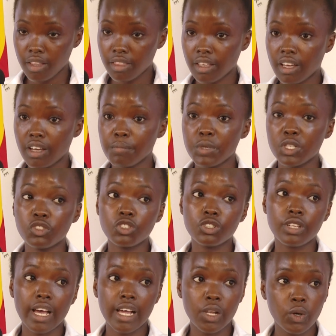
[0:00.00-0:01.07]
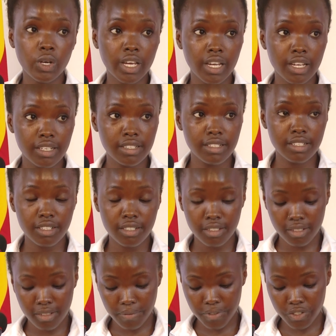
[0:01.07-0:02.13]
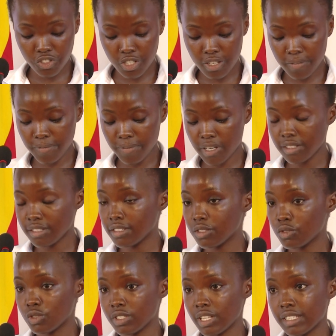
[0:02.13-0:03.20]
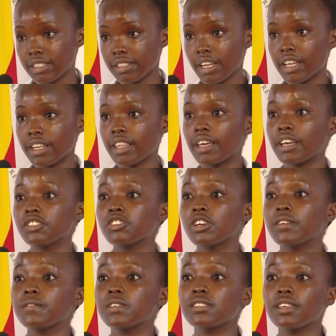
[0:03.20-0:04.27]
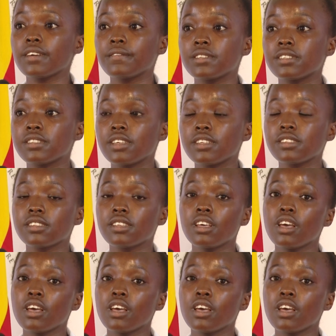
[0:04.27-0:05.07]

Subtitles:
The government should allocate sufficient funds to sustain the HIV services,